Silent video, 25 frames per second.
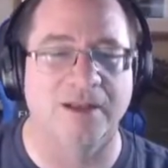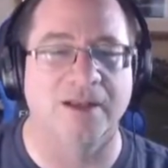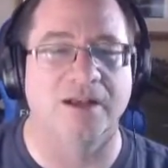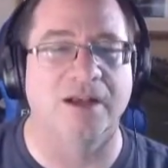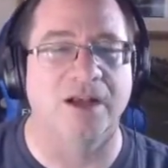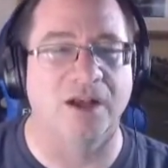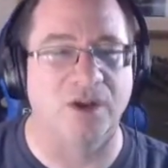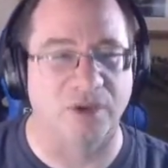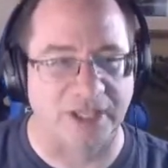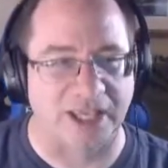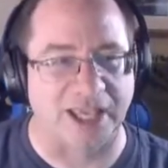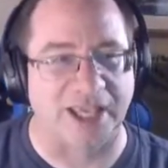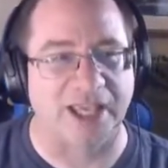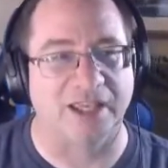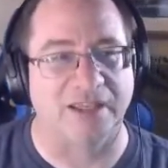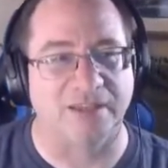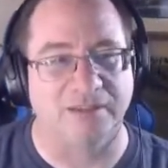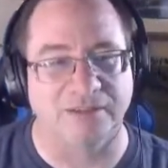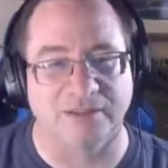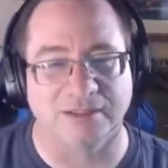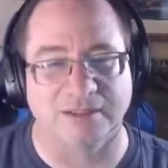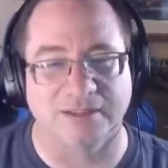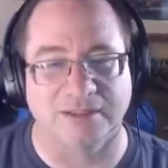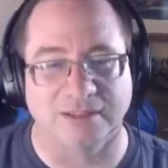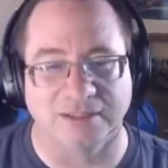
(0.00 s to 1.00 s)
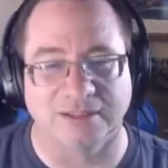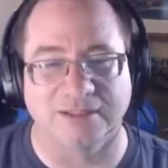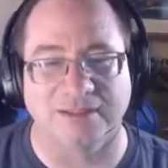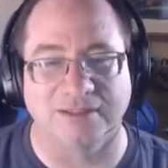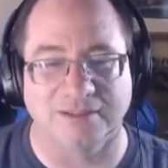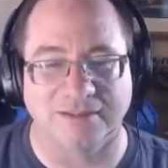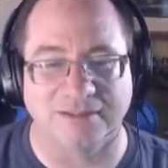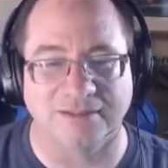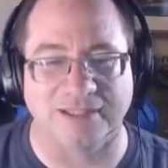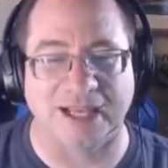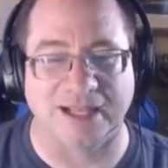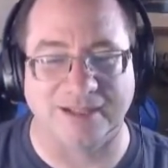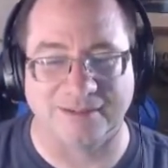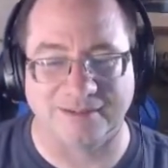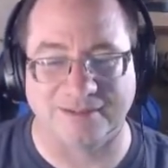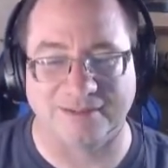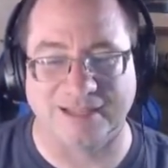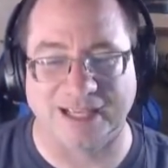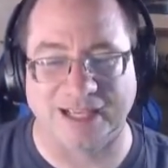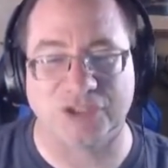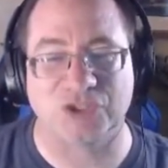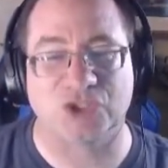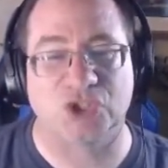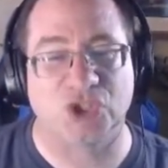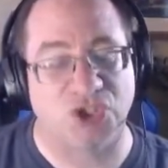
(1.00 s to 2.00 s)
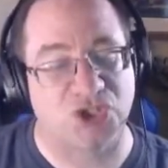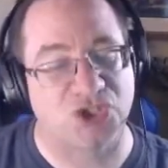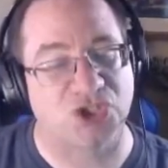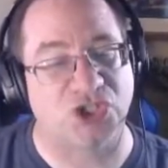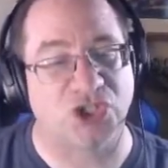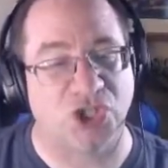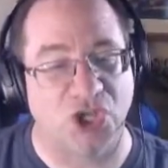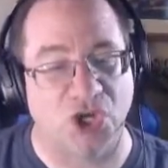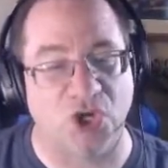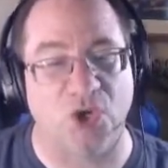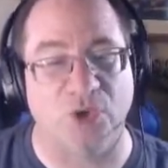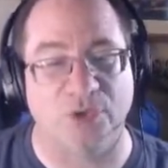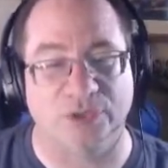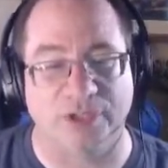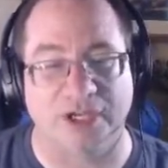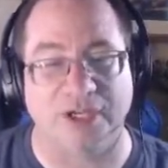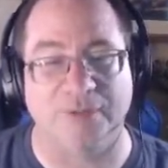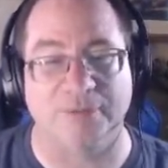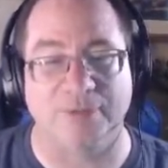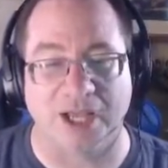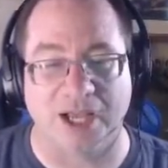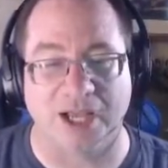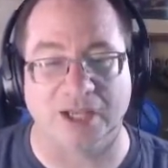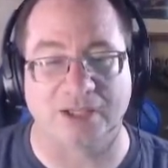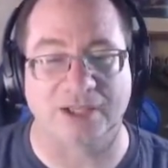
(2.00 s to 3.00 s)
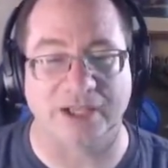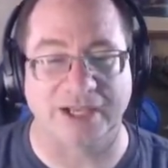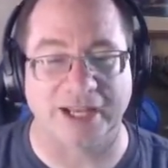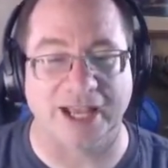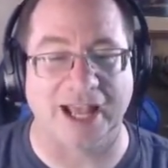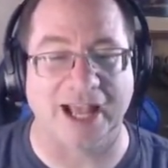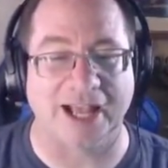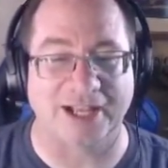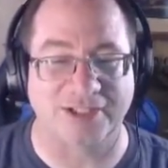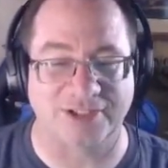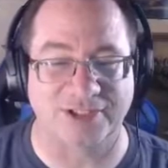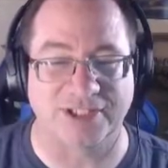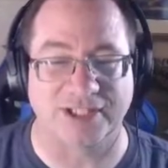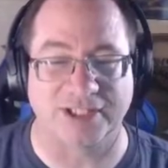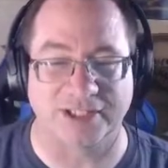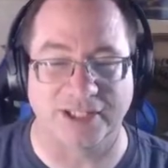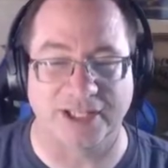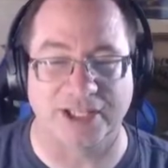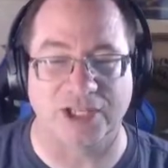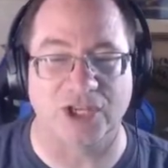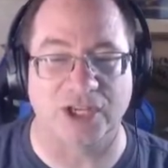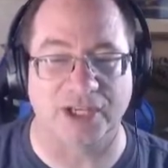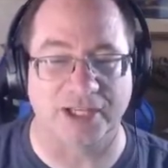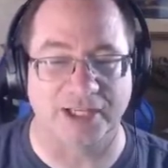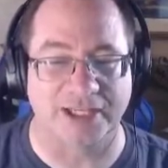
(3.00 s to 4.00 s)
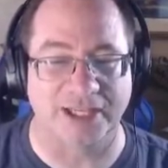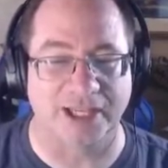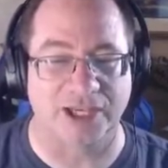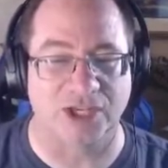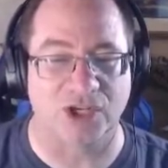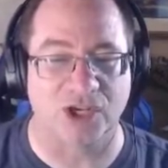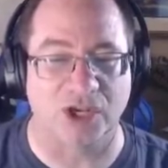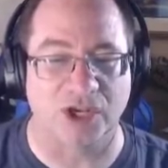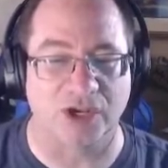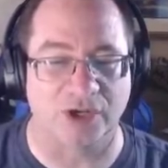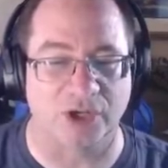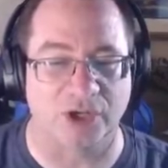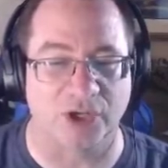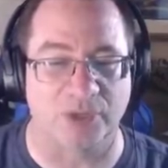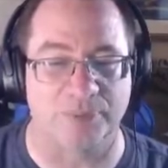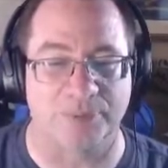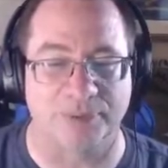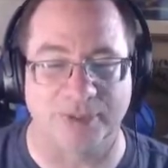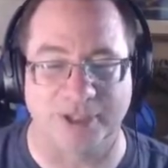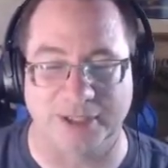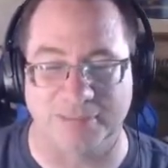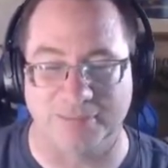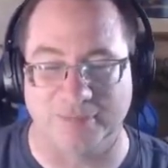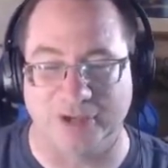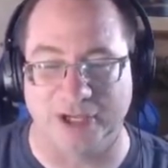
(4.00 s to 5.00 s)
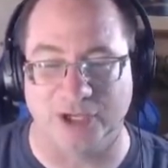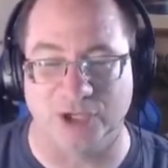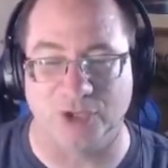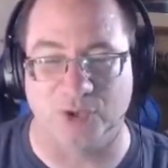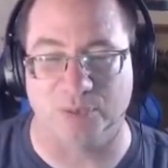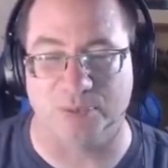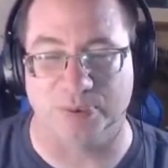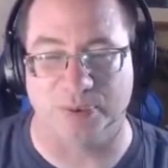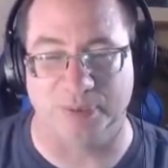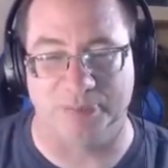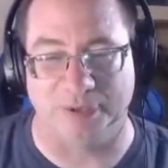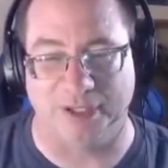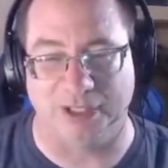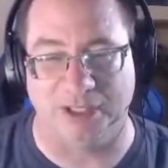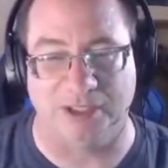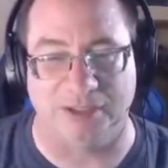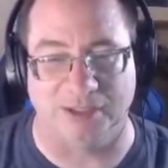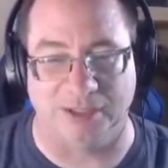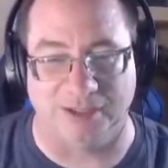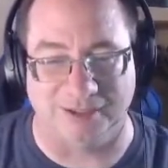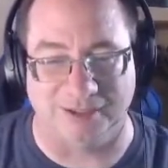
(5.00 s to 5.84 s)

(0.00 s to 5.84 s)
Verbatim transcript: Okay. That that's good to know that I'm not going to accidentally get caught up in my own propeller.